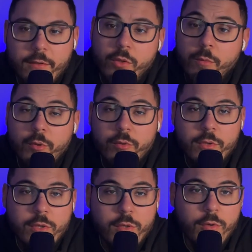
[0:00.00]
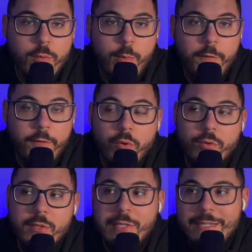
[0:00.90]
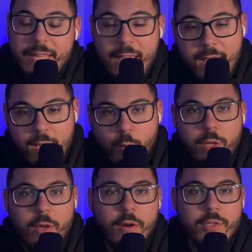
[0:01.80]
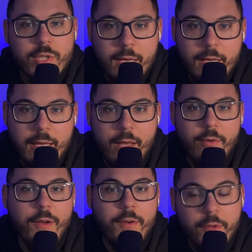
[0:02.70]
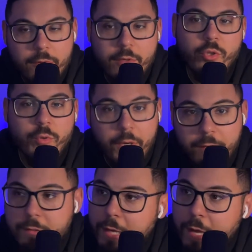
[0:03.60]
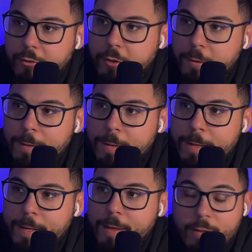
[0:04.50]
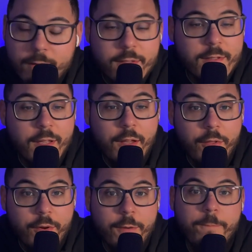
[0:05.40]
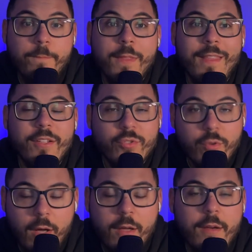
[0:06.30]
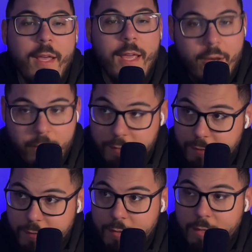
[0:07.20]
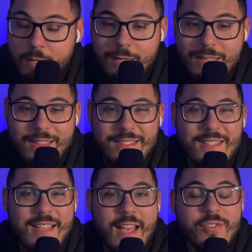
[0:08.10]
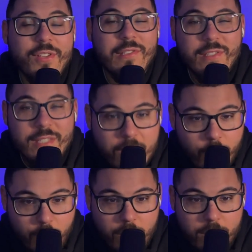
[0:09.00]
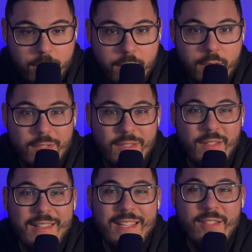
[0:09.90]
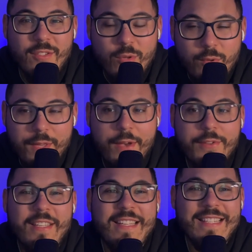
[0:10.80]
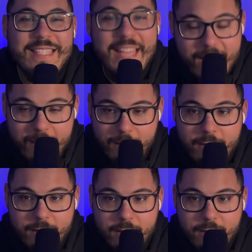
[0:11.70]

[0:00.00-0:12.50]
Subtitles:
to Boo's Tube. Folks, today we are checking out another trailer together, and this is none other than TRON ARES. And this is actually a sequel to the 2010